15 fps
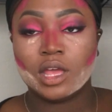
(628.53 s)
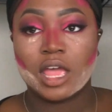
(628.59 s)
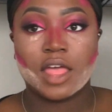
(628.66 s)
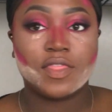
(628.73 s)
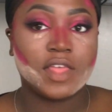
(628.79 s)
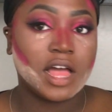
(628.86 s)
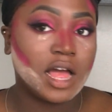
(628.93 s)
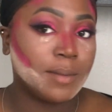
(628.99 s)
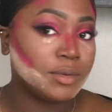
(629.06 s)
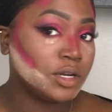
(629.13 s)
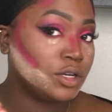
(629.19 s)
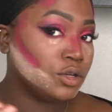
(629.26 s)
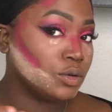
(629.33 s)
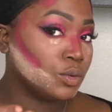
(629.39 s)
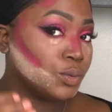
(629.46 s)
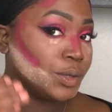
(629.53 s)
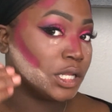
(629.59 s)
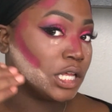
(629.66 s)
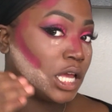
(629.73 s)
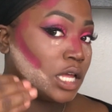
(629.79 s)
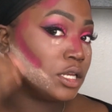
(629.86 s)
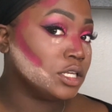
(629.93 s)
And that I'm going to do
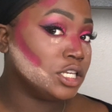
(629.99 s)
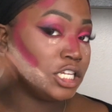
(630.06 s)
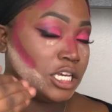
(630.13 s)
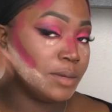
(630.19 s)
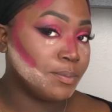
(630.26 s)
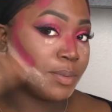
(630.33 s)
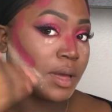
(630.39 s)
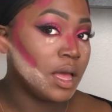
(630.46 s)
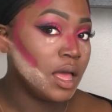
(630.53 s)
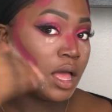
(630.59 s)
really in deep